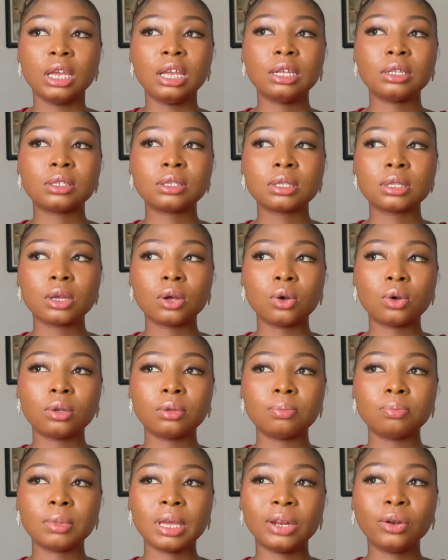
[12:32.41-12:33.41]
it's a
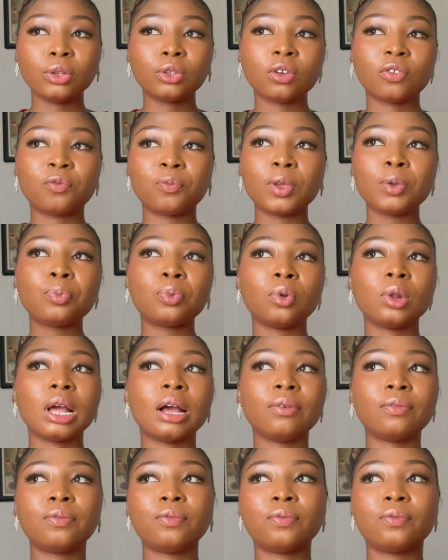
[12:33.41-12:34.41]
lot of people
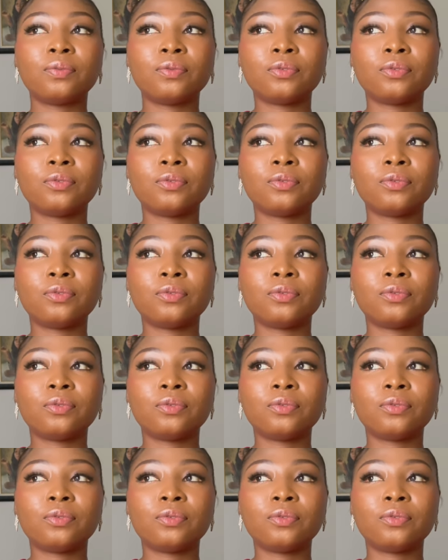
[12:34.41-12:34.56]
have